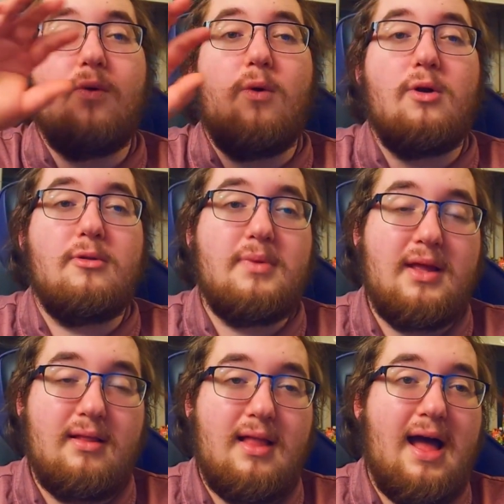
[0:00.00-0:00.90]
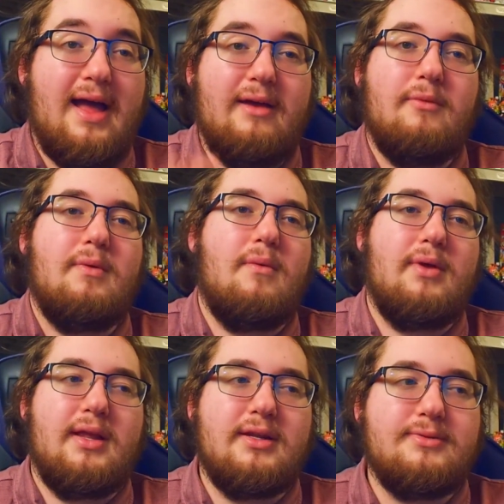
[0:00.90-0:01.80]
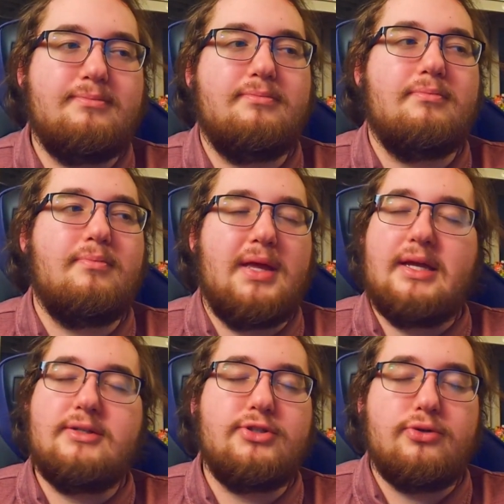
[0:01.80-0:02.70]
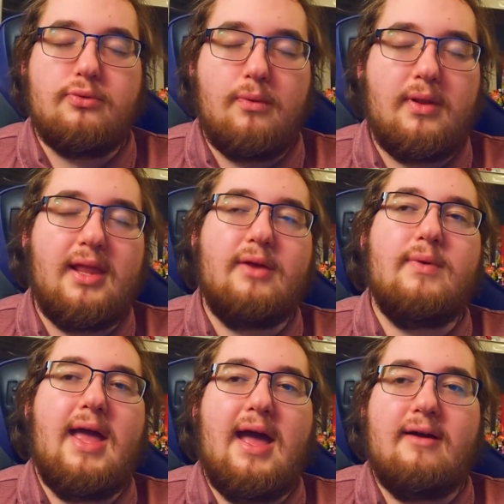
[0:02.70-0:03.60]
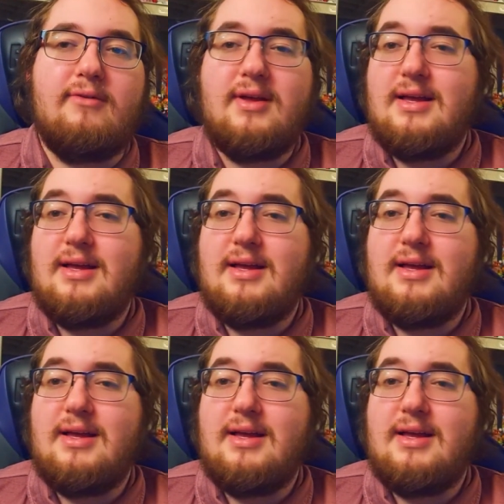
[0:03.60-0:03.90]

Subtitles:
or it'll be a lot and we won't get a big June one like we have.